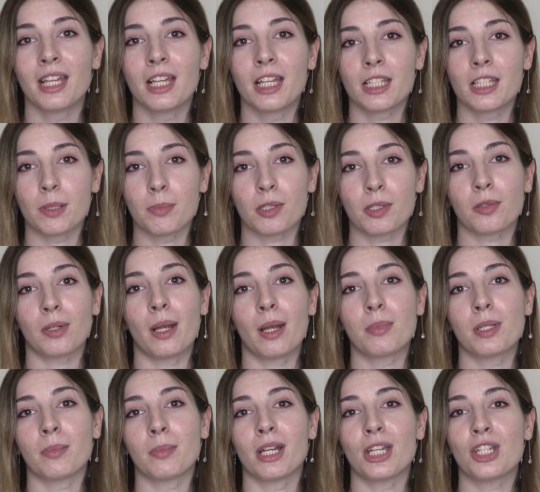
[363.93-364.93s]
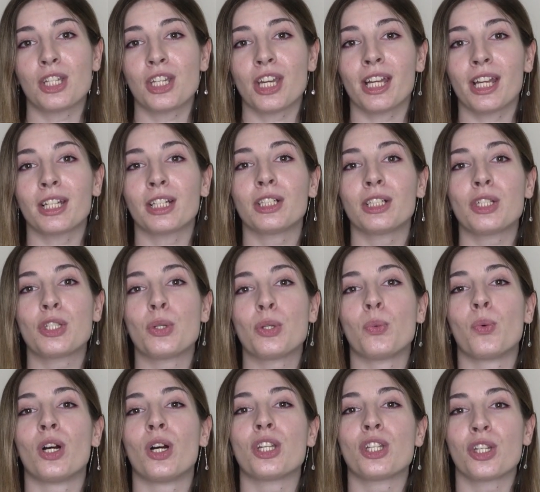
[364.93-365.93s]
Subscribe to my channel to
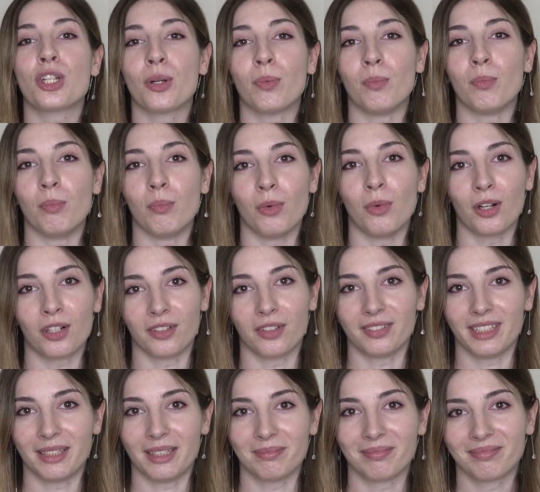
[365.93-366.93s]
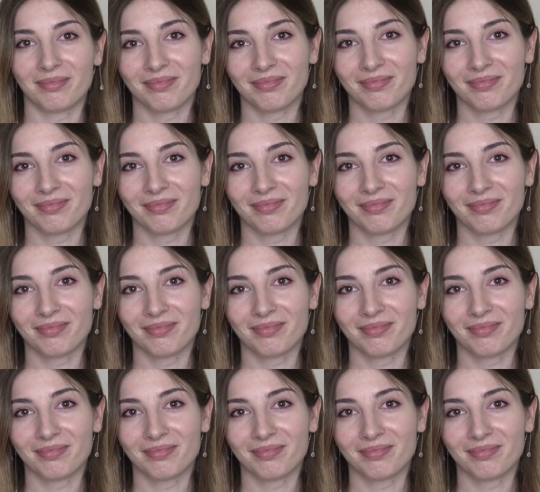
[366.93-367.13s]
watch more of them.